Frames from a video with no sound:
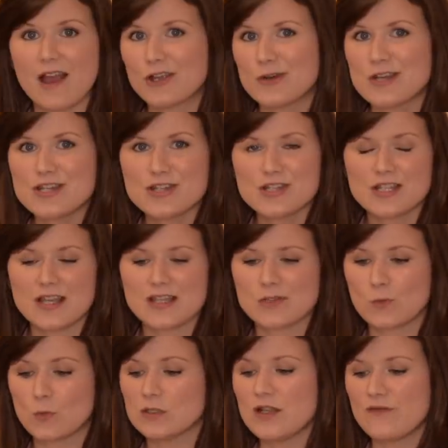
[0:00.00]
accretion disk
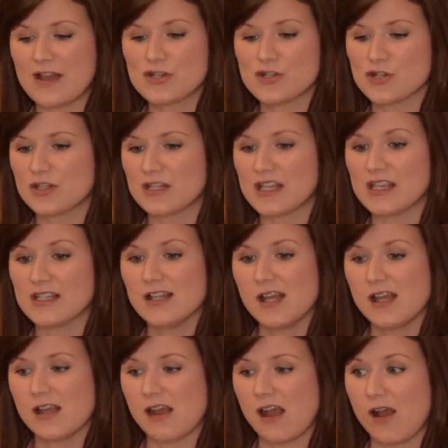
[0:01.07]
will eventually
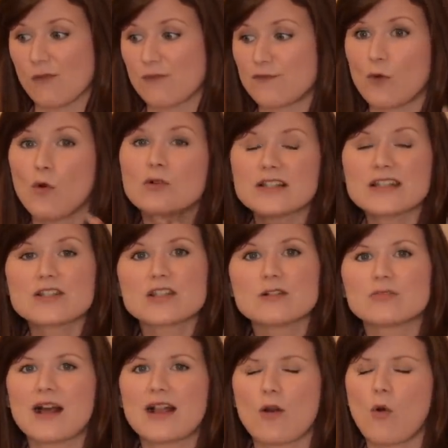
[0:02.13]
fall into the
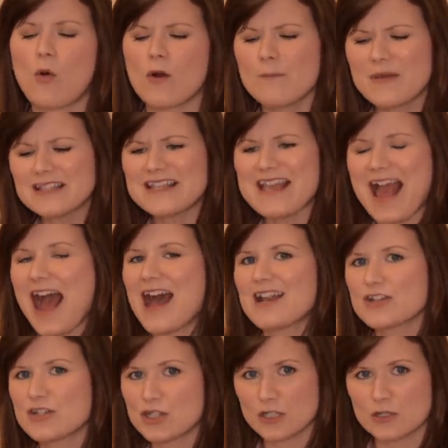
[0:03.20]
black hole and basically
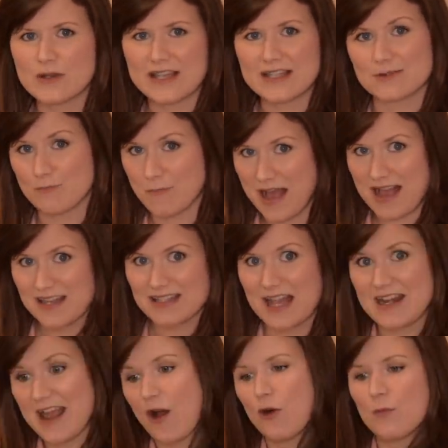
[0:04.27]
add to its mass
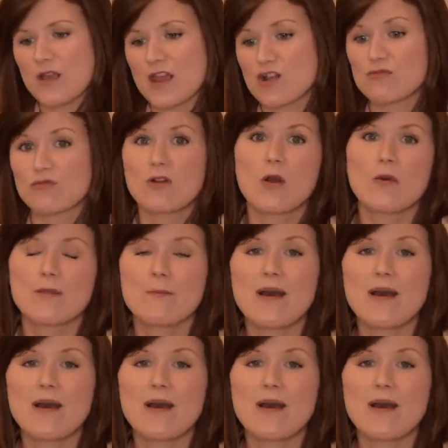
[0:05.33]
and help it grow in